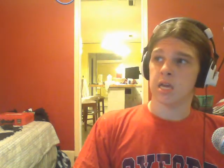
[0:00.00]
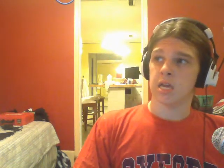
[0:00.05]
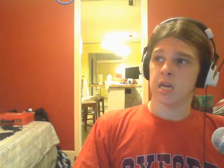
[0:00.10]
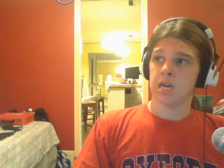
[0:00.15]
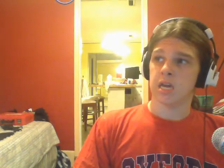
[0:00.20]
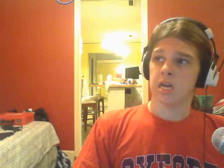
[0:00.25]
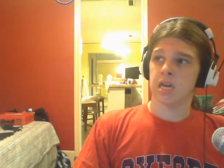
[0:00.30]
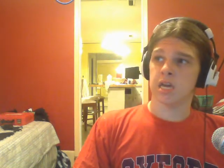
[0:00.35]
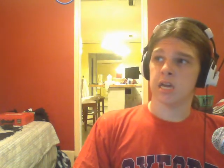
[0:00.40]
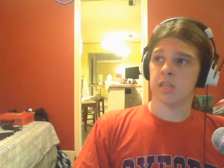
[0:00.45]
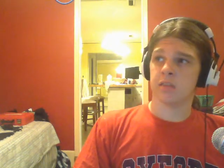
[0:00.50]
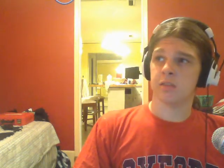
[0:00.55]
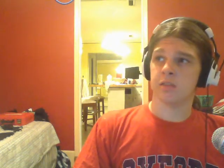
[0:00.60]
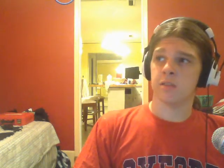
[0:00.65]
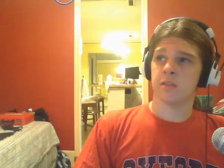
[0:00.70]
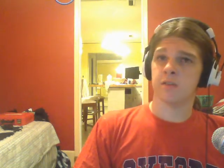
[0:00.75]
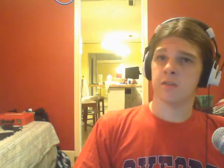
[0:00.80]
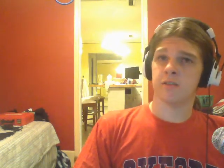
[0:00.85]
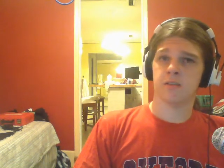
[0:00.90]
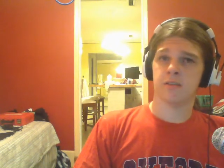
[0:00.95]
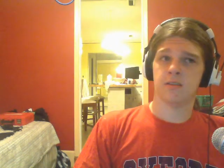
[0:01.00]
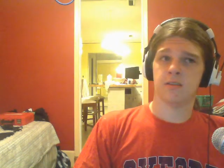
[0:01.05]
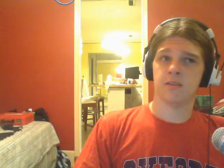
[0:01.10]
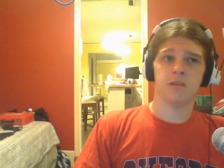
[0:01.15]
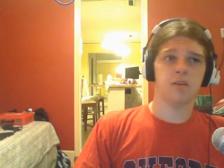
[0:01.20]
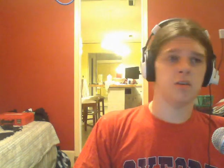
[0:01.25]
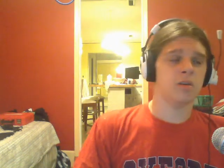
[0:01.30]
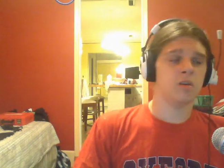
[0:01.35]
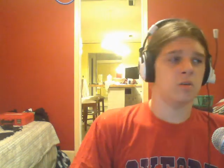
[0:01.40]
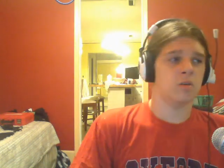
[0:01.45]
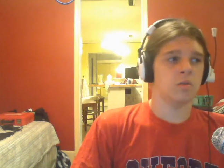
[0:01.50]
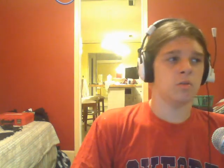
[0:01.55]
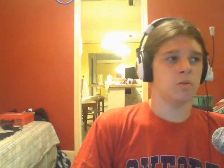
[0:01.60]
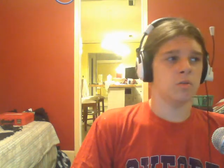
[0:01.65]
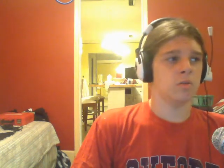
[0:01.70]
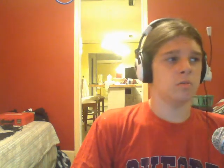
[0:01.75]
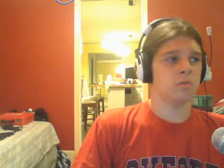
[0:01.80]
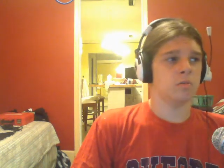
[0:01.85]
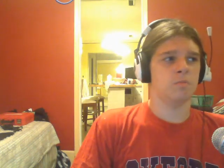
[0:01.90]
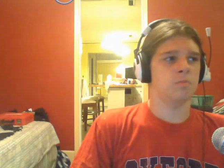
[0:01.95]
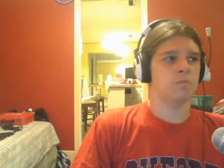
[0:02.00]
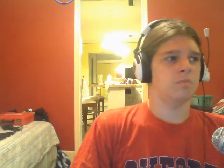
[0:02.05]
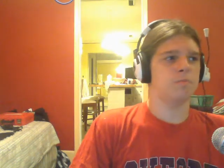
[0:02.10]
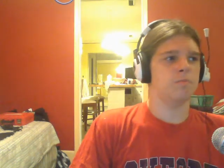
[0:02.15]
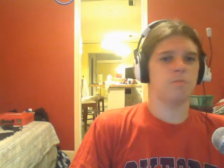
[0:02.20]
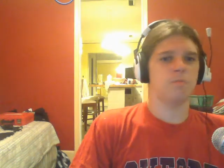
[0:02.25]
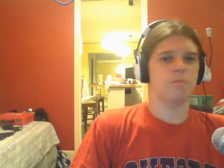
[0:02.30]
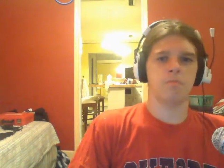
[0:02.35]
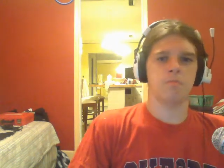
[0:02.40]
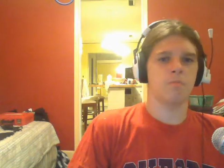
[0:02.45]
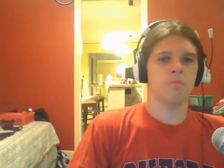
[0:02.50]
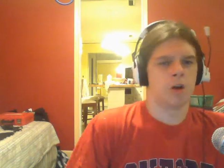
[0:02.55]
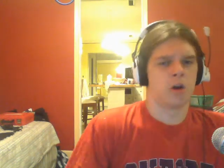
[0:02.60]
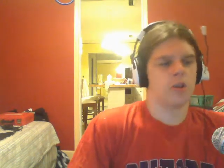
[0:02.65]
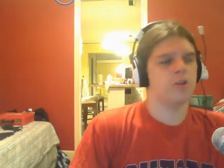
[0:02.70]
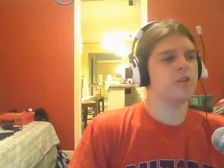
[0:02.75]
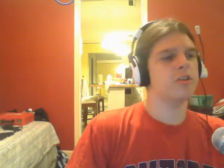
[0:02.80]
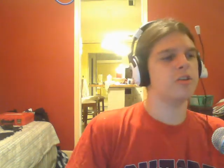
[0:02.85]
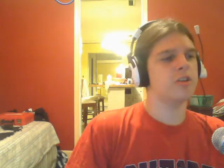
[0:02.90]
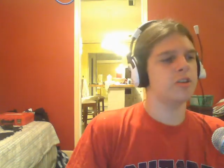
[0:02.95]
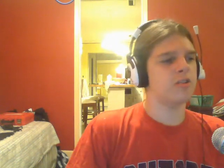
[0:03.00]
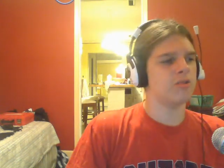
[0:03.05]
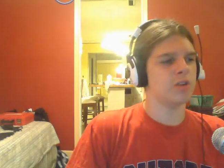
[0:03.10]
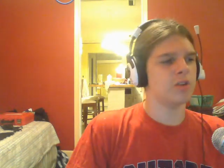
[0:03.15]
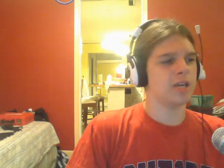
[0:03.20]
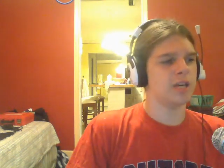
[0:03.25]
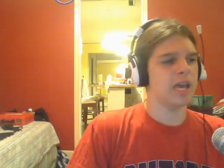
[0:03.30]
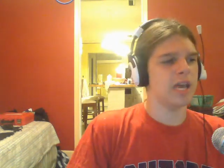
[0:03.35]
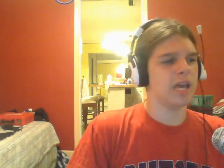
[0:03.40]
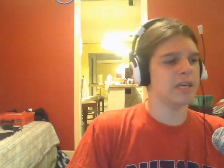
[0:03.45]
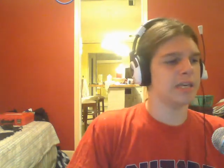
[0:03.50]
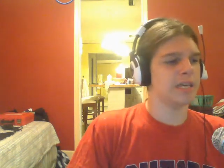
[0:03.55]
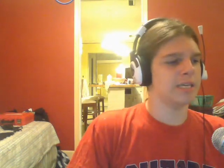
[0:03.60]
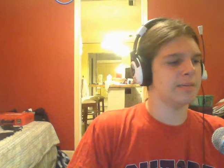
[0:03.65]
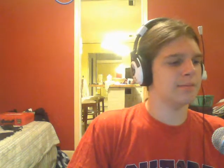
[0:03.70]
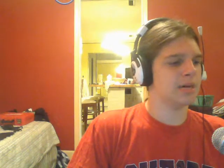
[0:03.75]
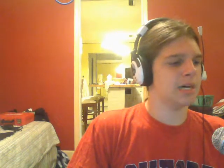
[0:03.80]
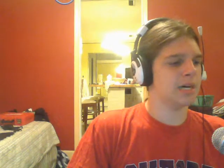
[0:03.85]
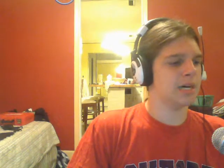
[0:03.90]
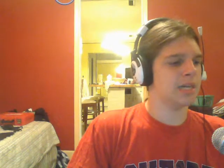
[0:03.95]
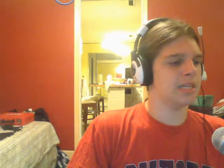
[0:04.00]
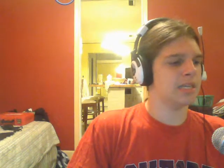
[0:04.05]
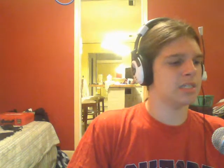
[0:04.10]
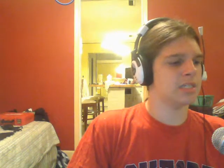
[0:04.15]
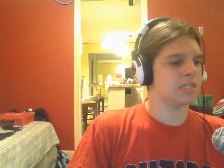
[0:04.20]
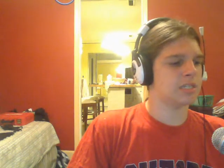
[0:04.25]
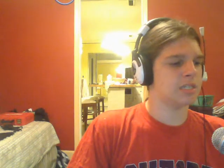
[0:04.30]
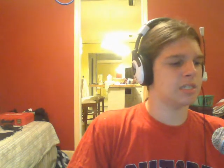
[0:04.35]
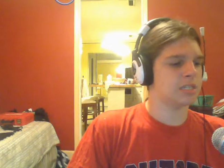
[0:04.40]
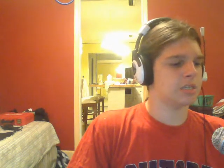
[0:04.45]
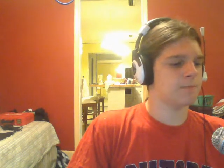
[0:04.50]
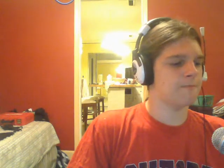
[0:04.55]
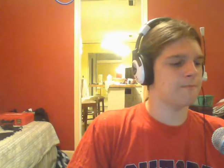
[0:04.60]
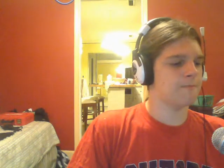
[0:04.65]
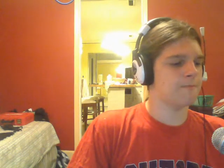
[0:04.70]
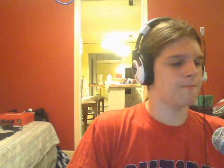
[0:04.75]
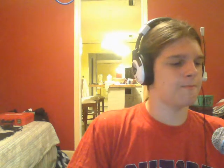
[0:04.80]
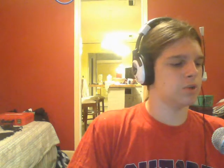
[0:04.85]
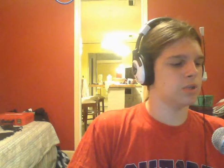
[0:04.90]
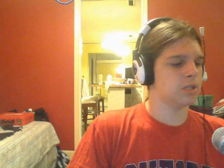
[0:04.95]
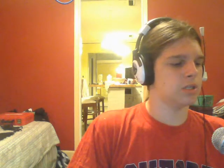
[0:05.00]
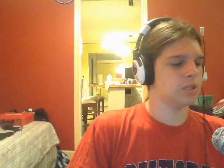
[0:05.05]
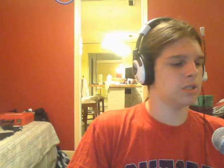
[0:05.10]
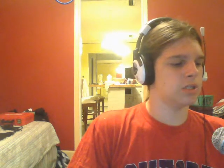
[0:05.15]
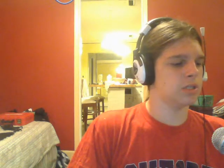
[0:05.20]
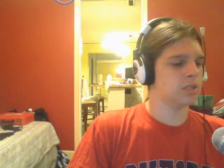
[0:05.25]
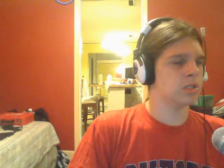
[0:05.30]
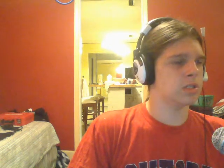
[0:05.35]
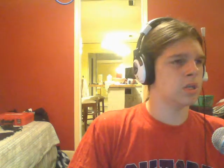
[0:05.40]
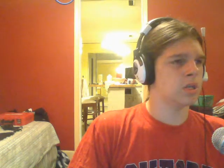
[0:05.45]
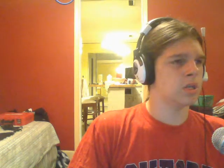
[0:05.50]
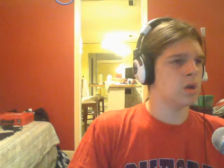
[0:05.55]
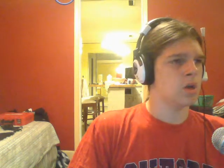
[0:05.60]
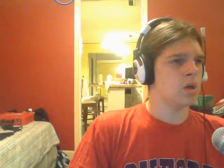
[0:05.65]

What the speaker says: And, 128 gigabytes versus